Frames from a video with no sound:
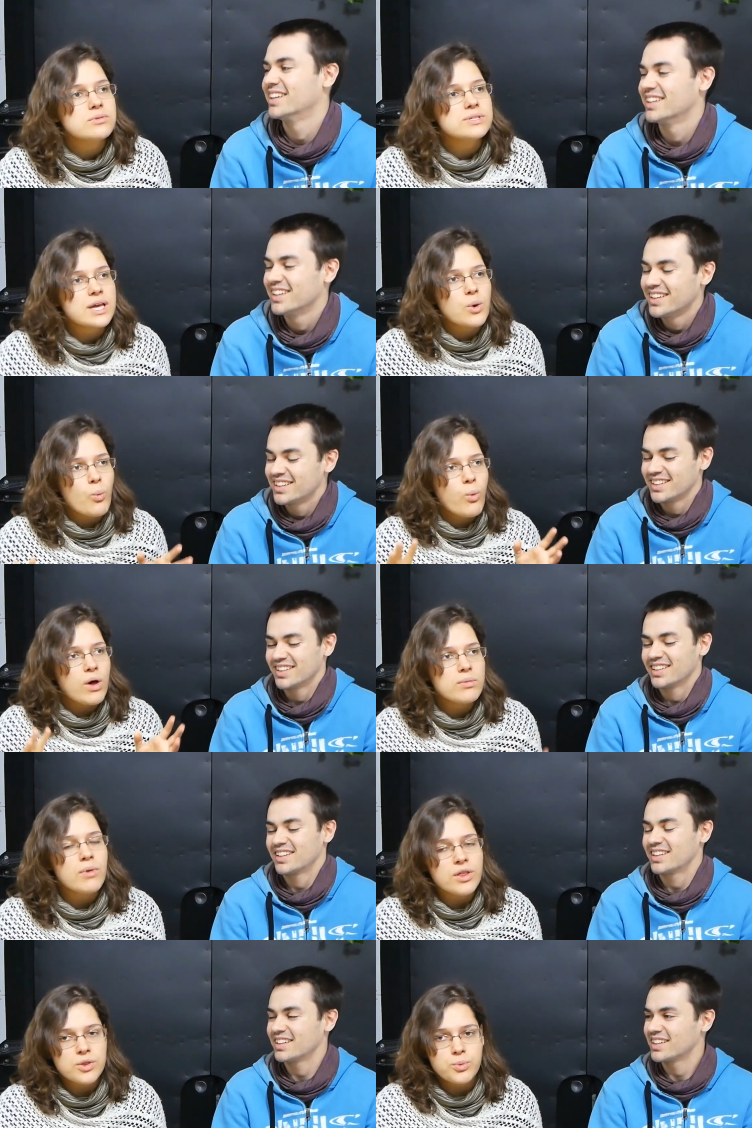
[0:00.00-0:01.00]
Speaker 1: It was like
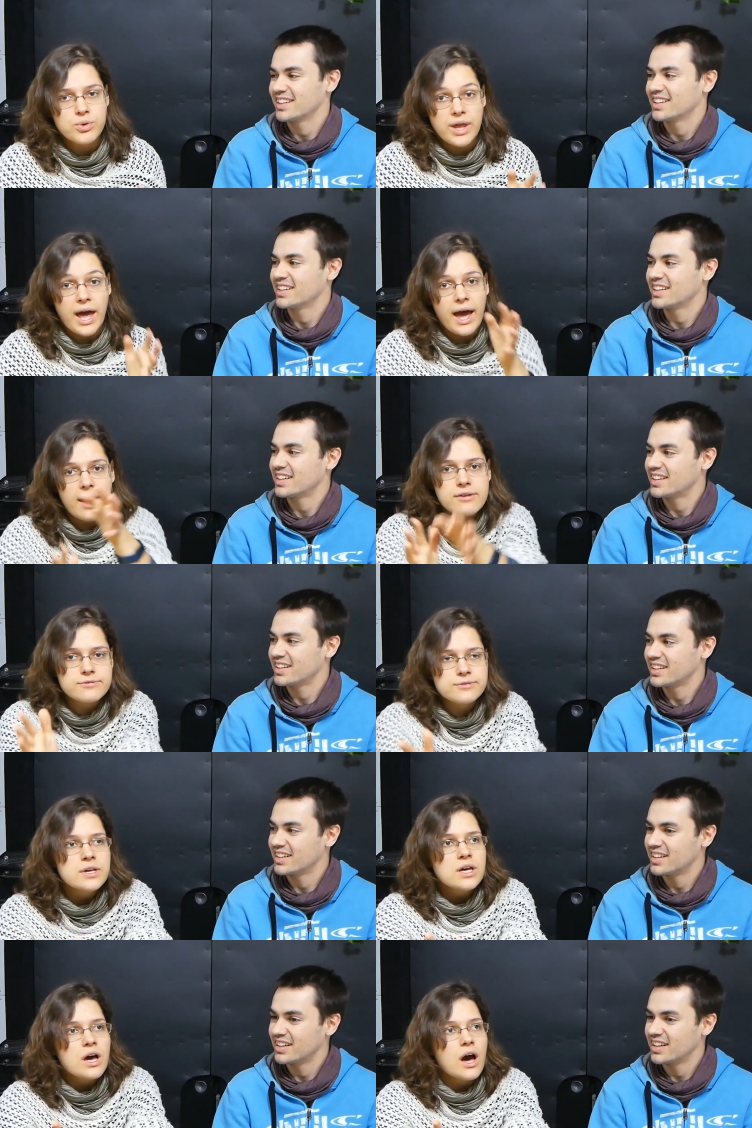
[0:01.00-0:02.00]
one month would
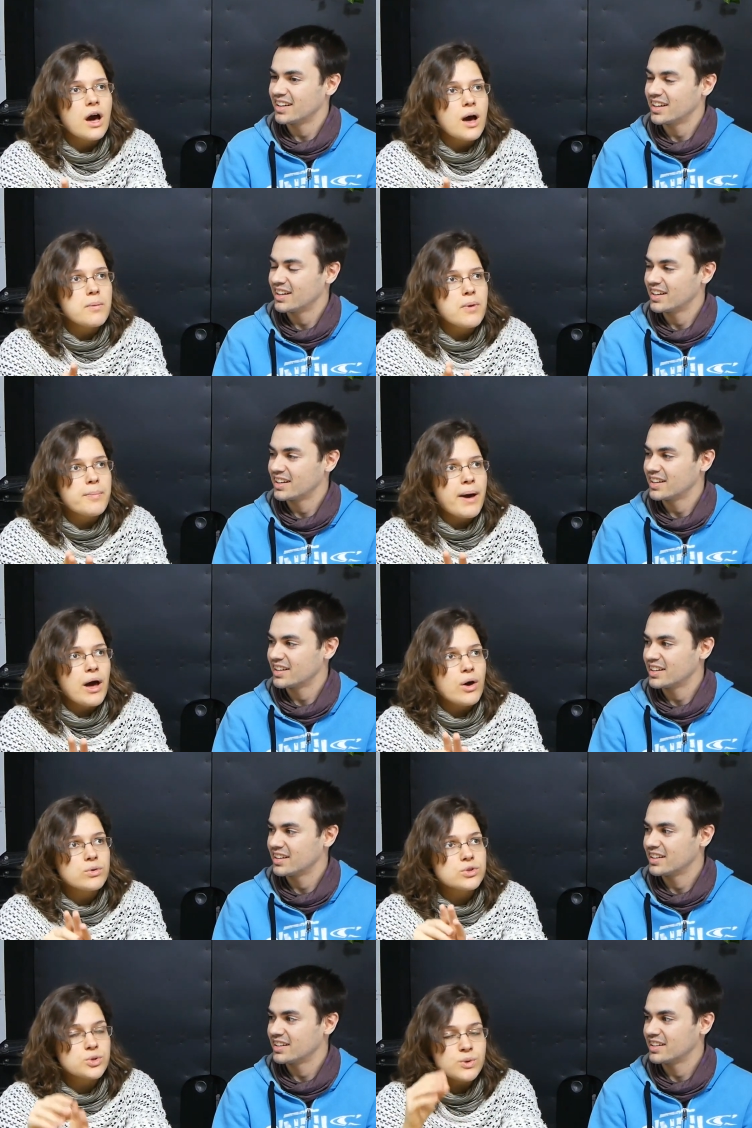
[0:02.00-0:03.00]
have Um,
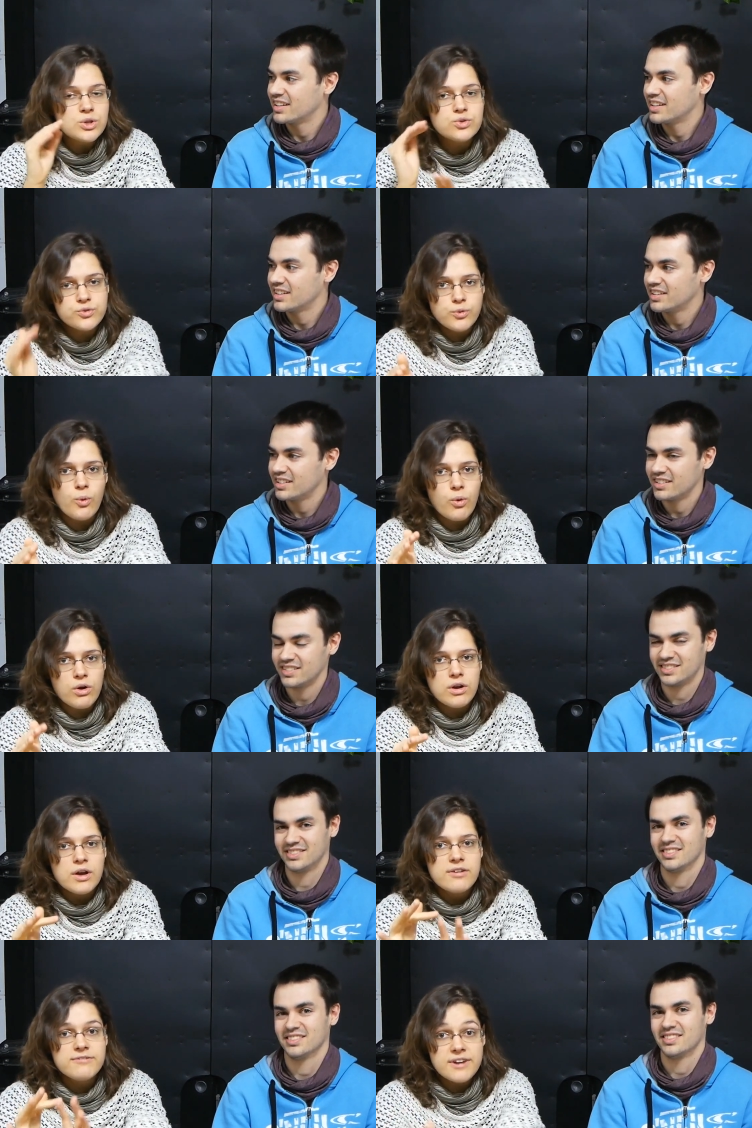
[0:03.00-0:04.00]
about three to
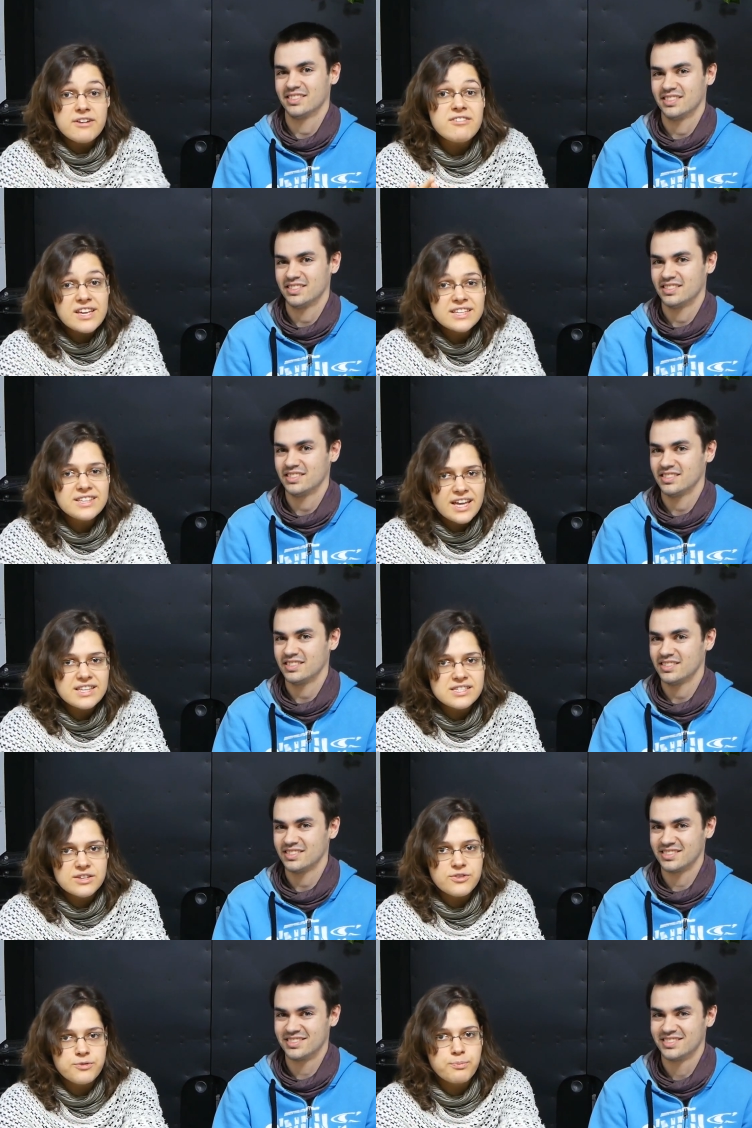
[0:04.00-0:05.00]
four very
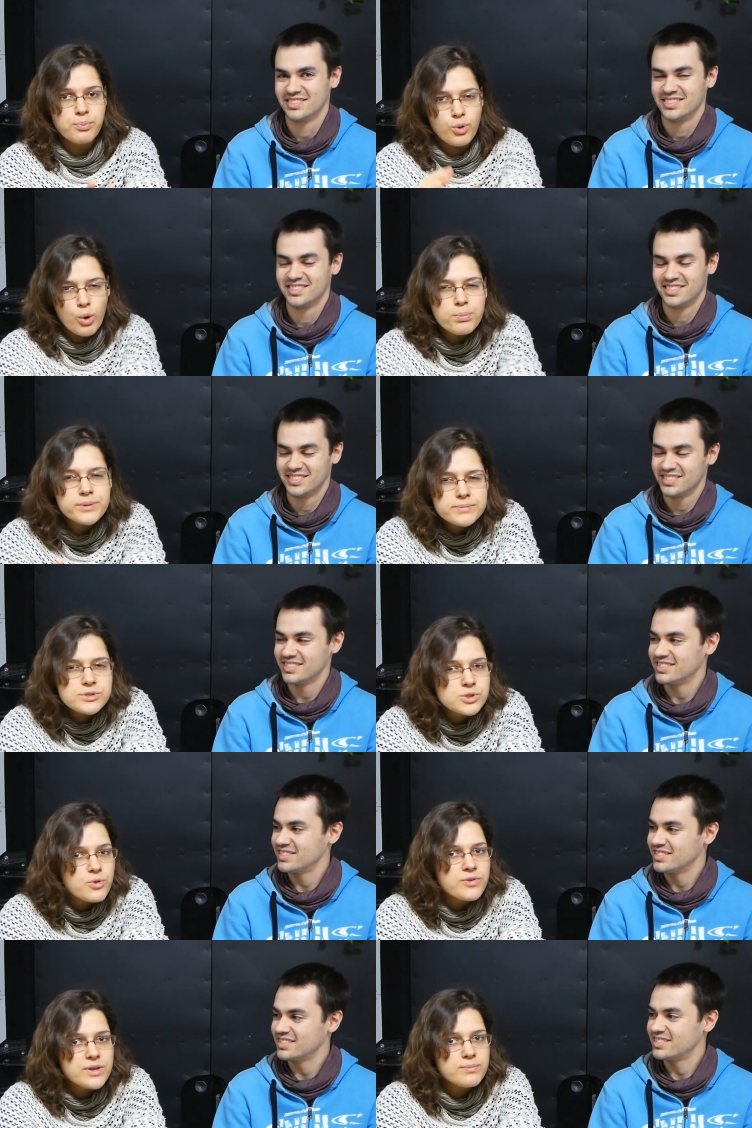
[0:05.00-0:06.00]
intensive
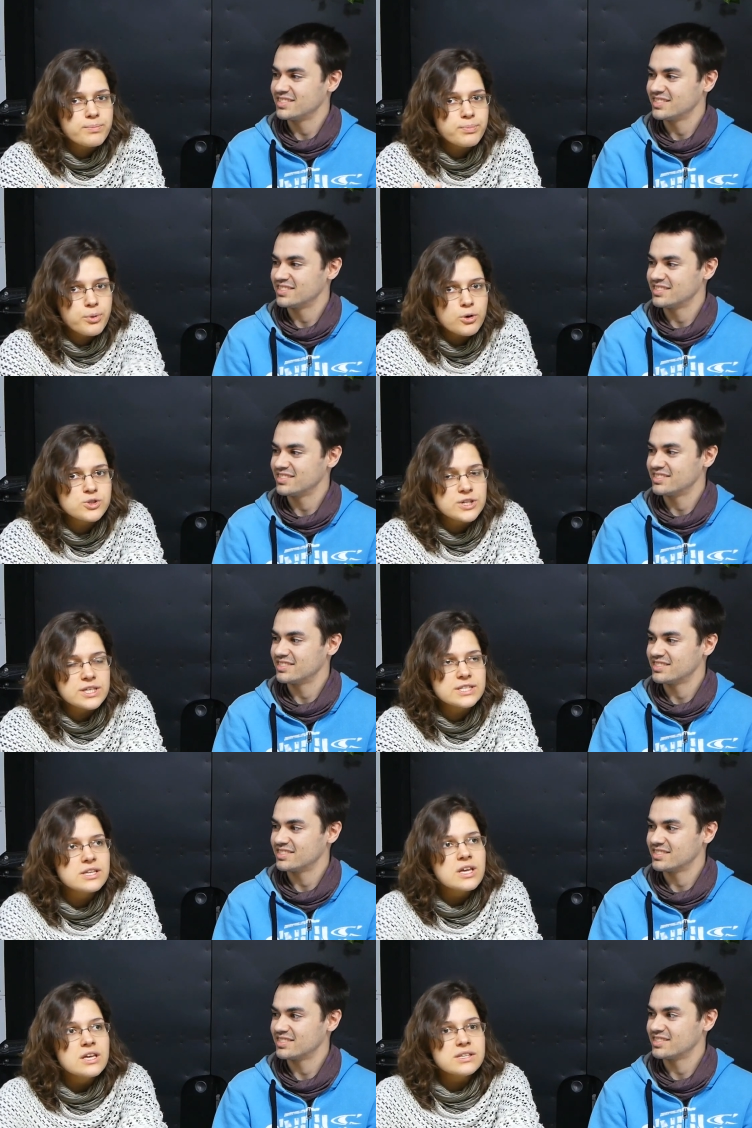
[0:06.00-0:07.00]
problem-solving
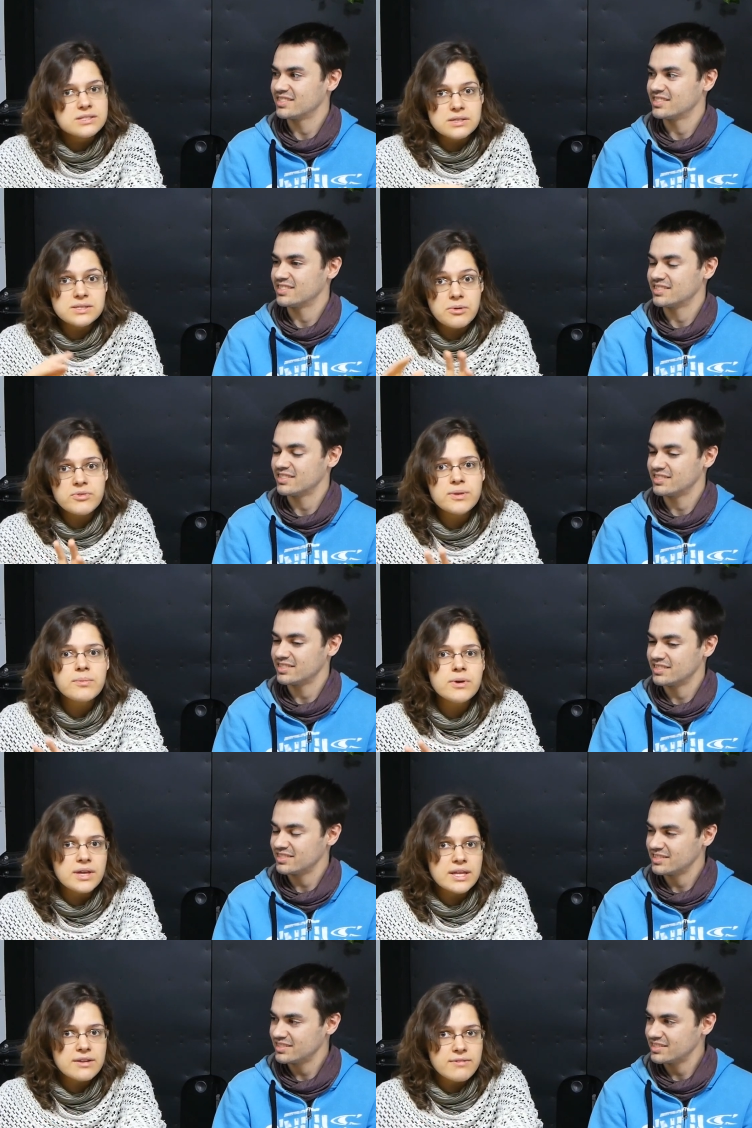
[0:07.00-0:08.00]
projects. So some of them
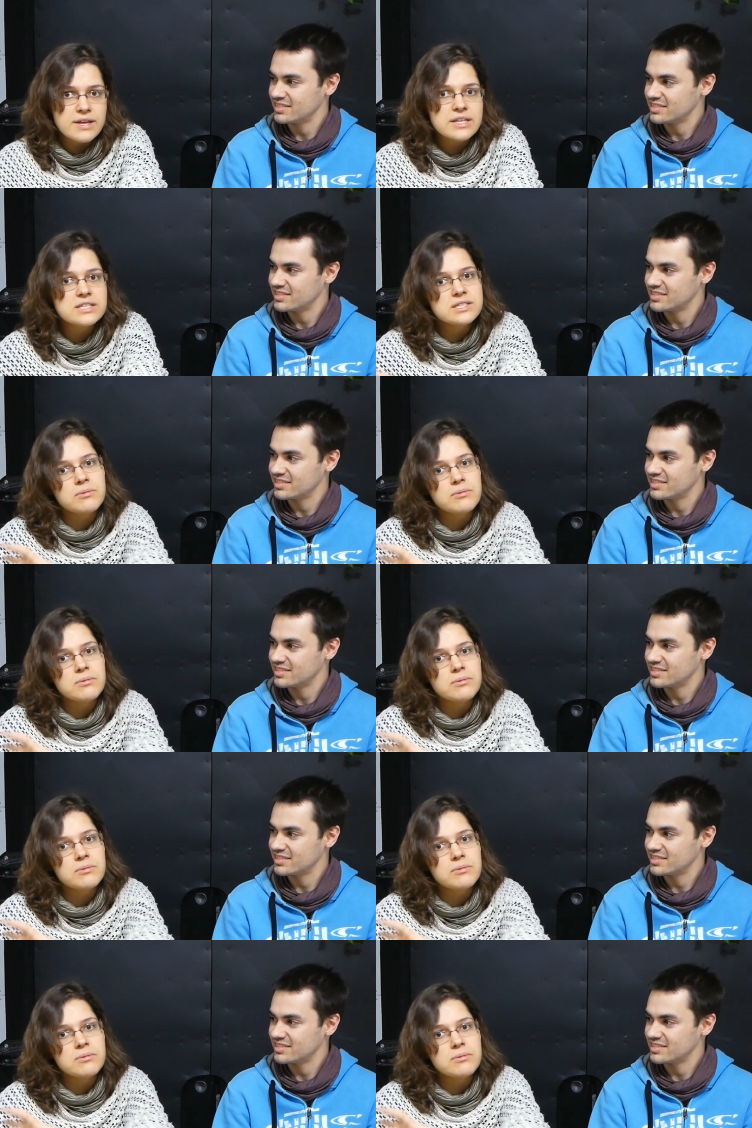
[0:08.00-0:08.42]
are innovating,